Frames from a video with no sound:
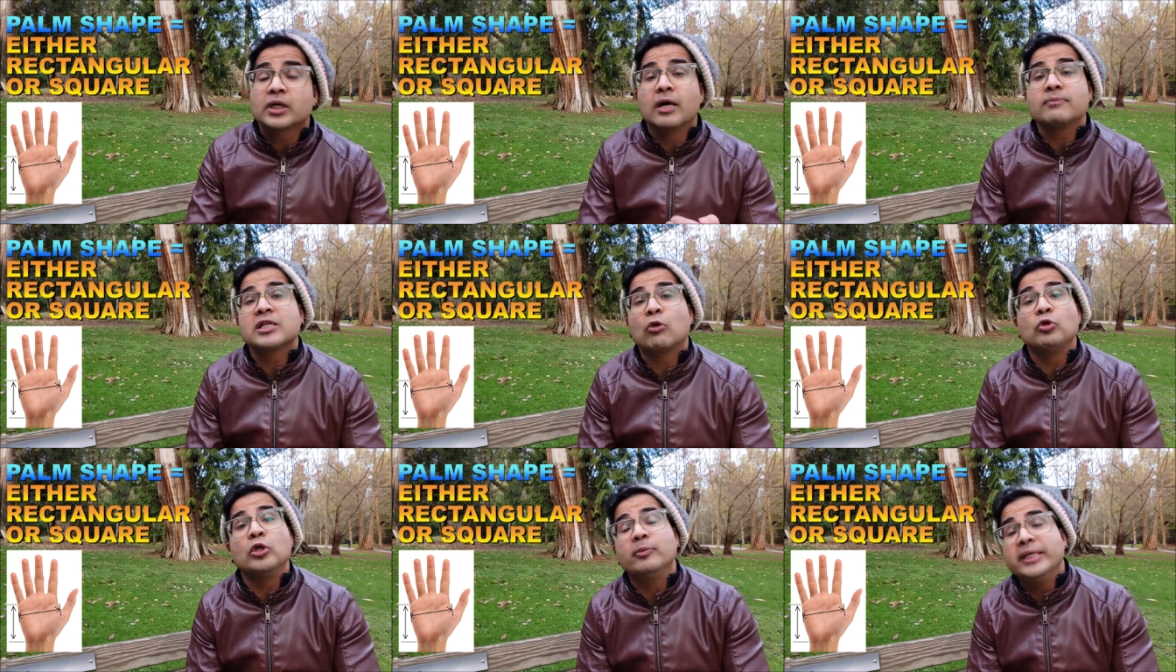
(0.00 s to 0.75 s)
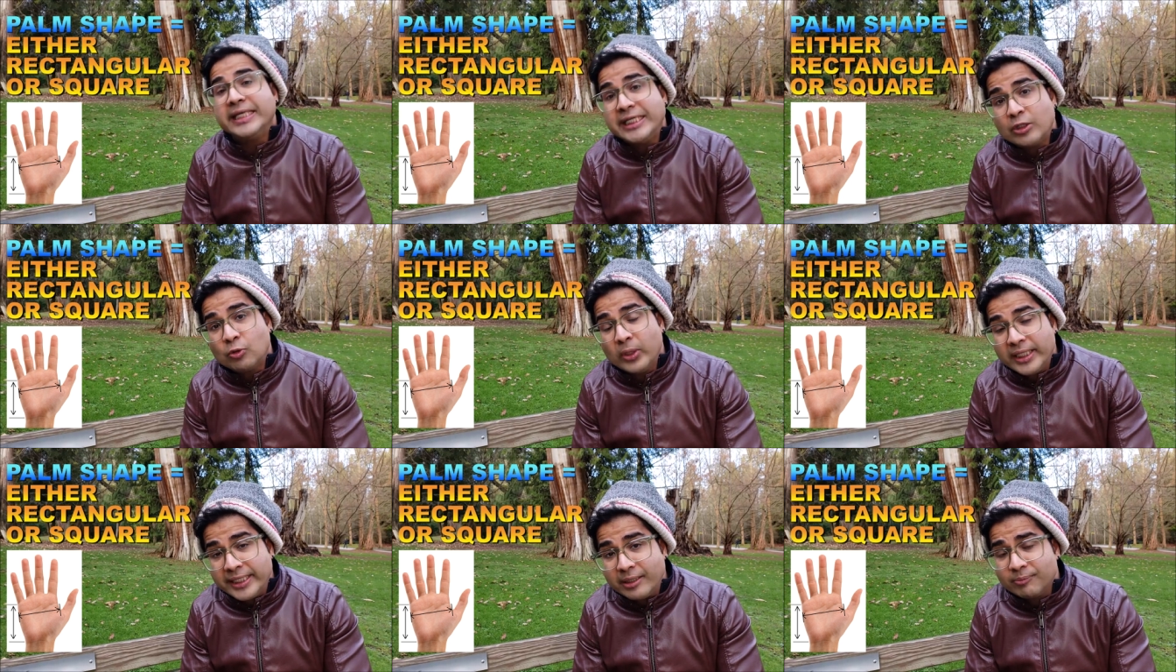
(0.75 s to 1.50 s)
comes out to be
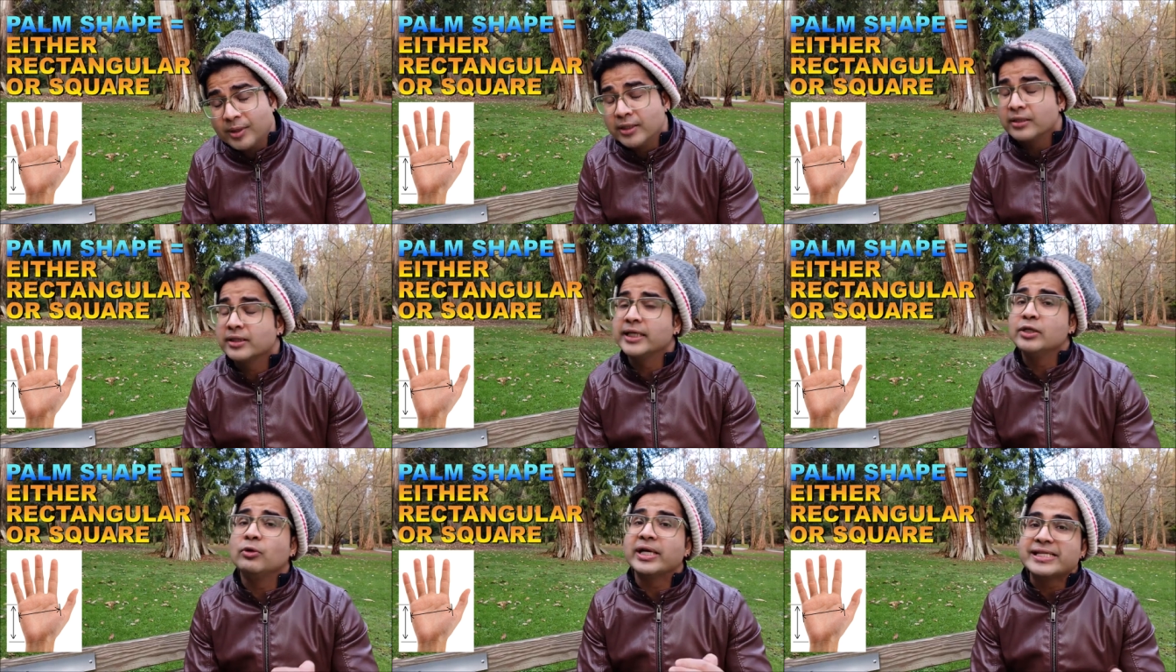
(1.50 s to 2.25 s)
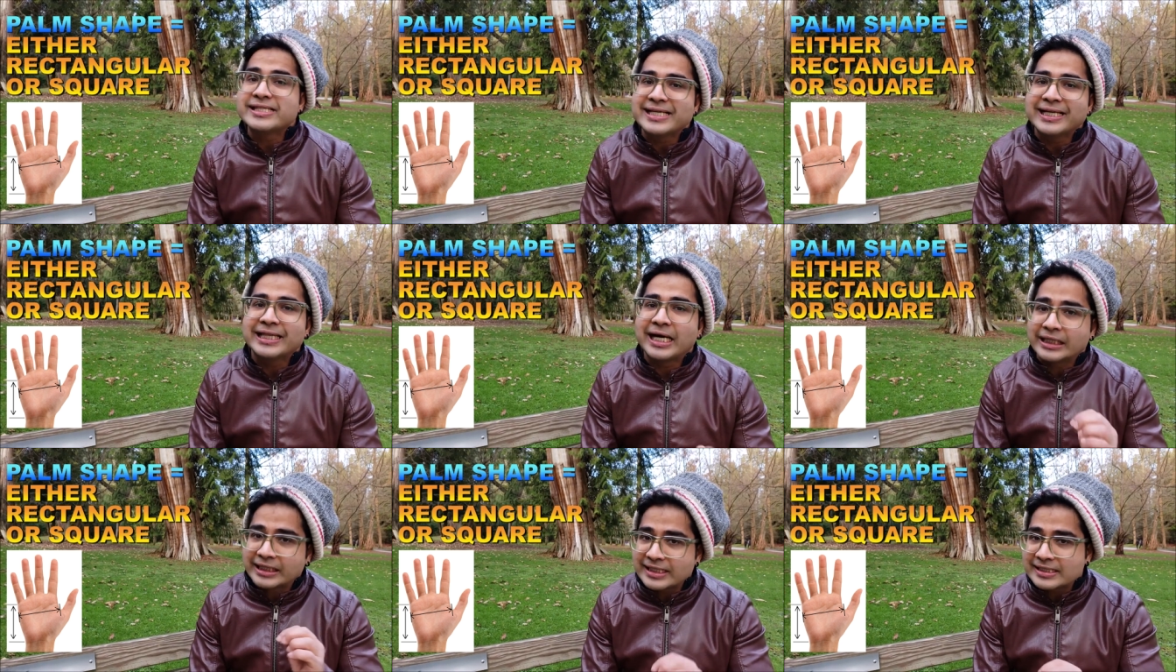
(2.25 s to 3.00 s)
equal in number, then you can say
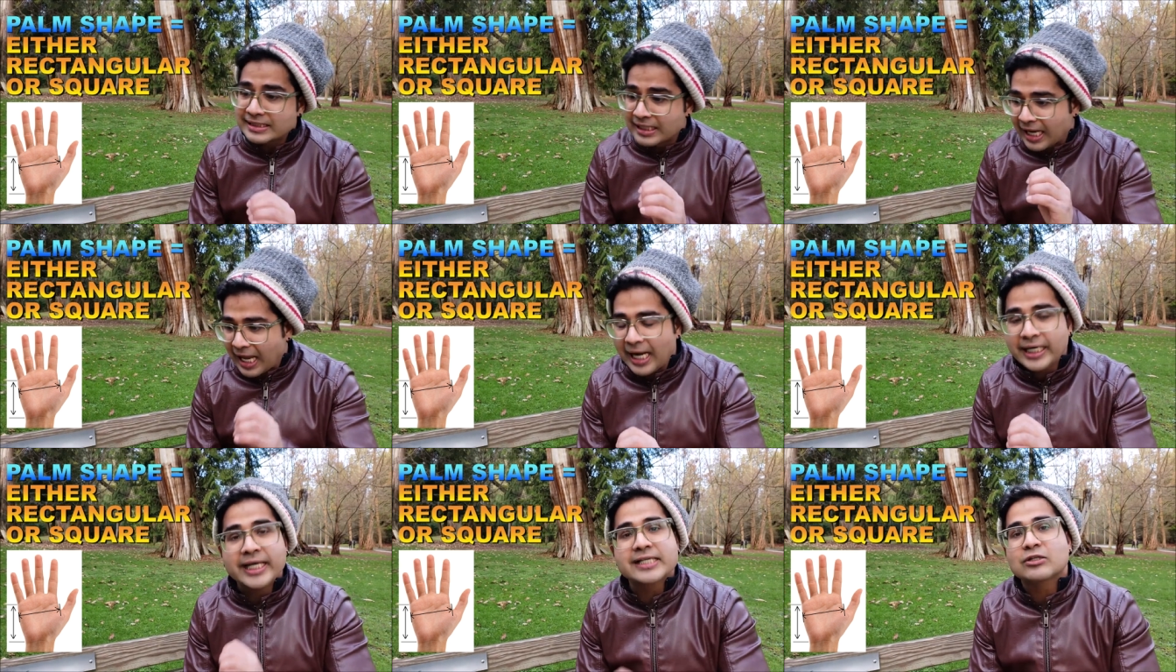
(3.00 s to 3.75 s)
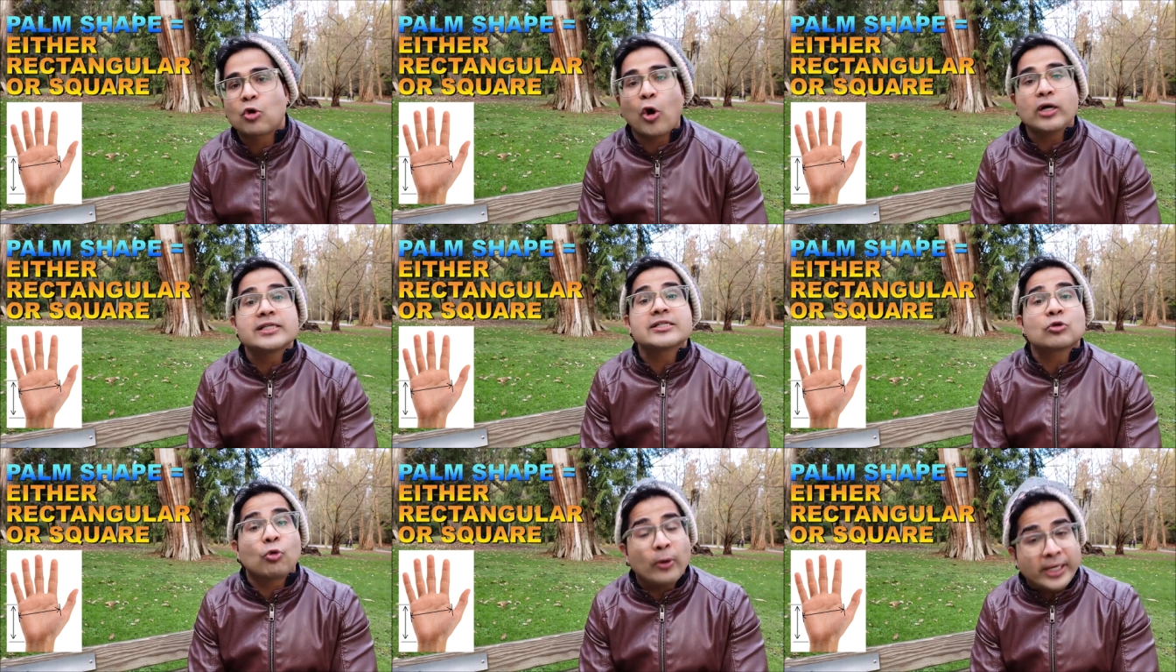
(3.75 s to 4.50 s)
that this hand has got
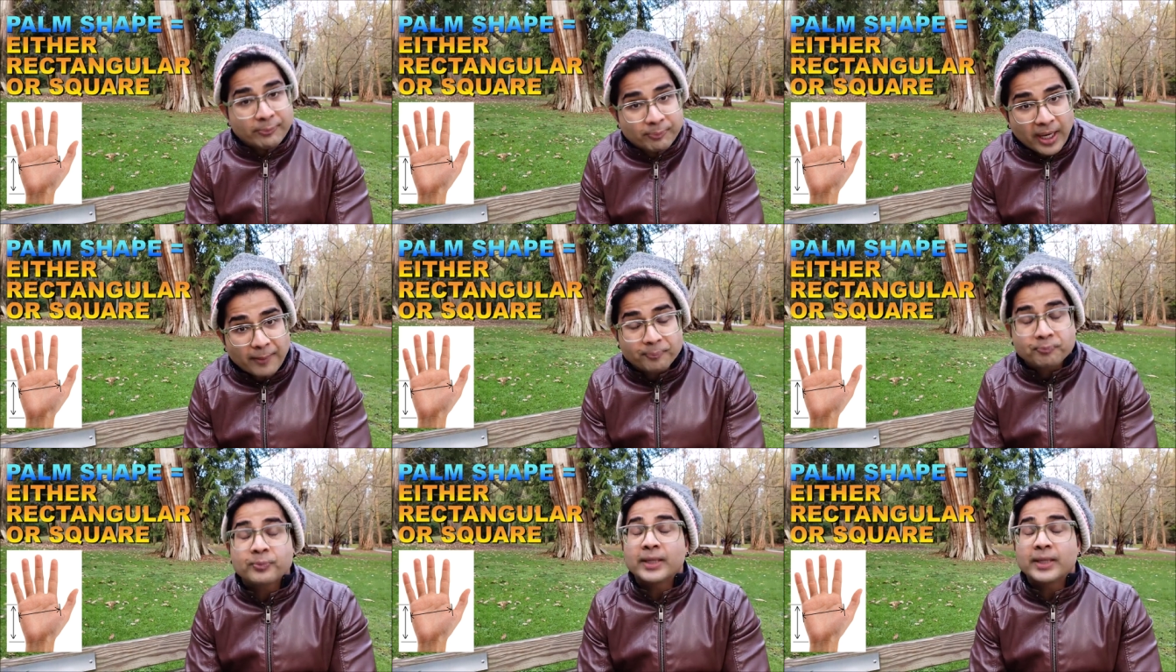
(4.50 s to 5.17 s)
square palm.